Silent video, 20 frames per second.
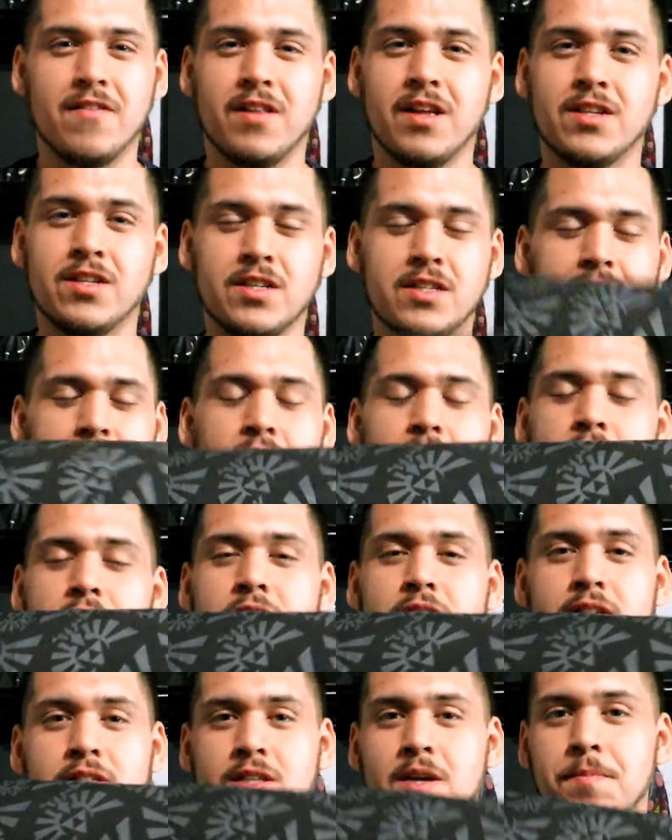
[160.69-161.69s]
Legend of
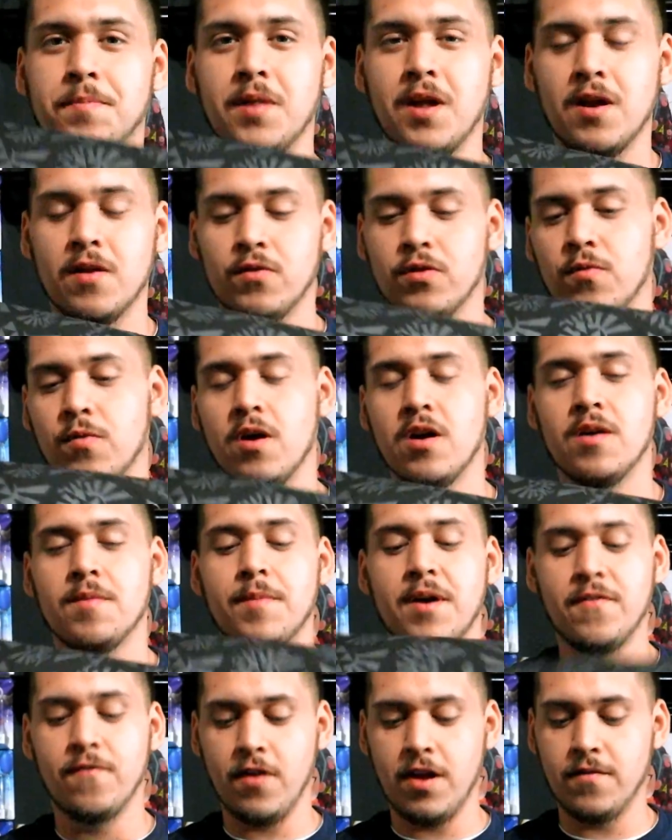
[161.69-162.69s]
Zelda is up there with uh,
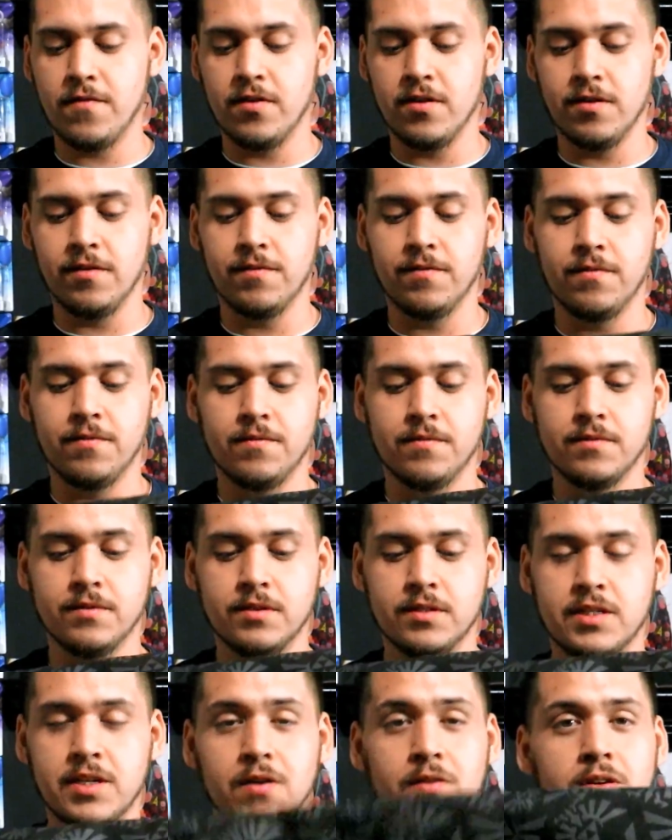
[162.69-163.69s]
my favorite
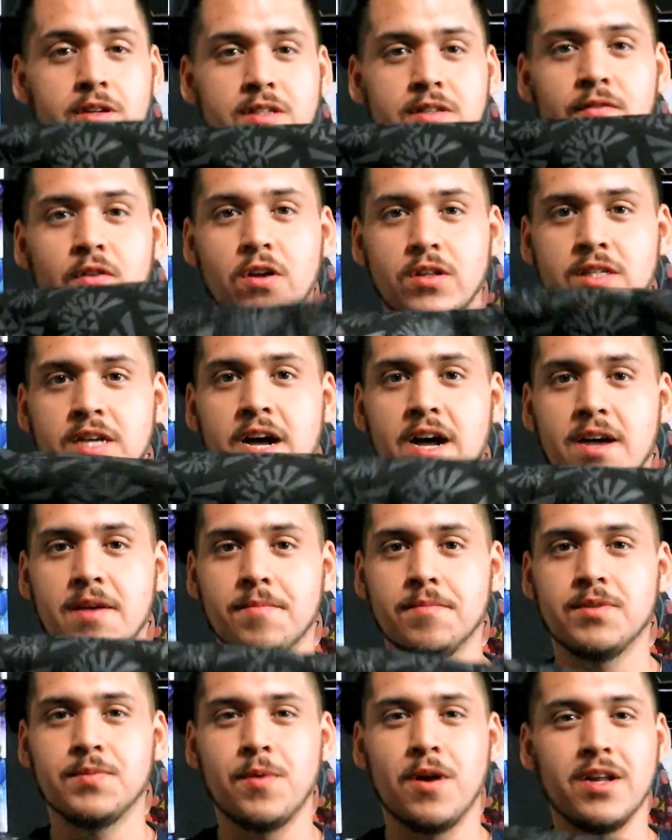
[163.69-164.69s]
series of all
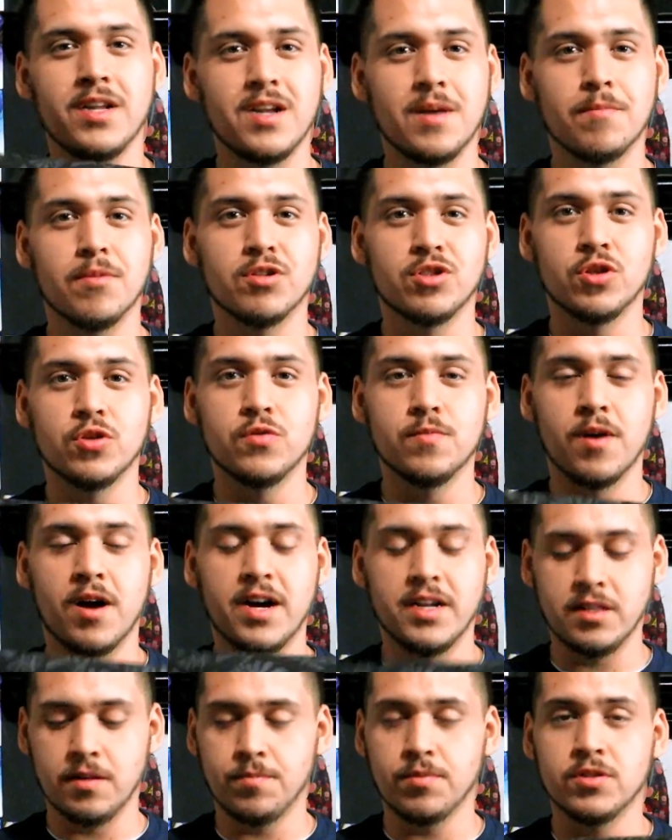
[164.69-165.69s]
time. It's probably number two
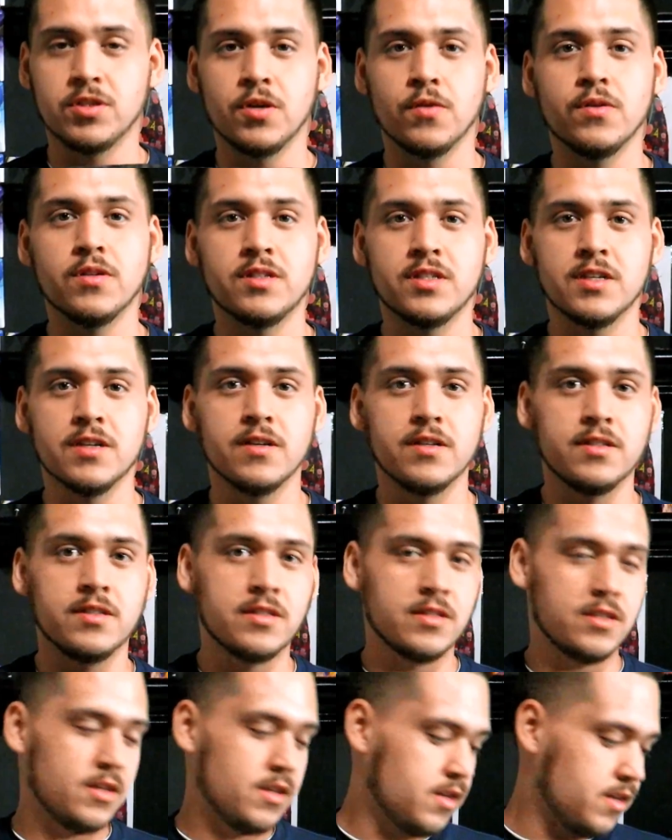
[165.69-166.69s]
behind the Persona
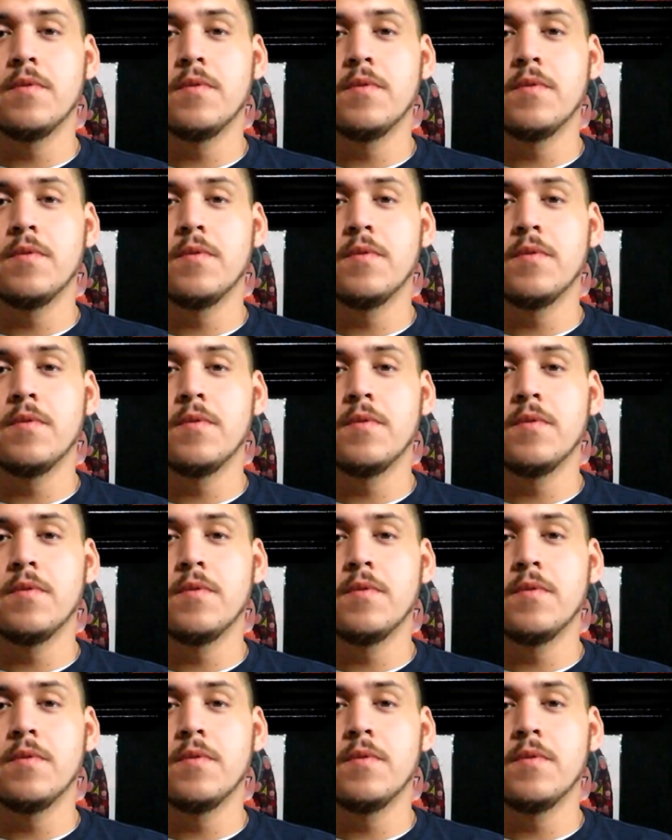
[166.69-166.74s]
series.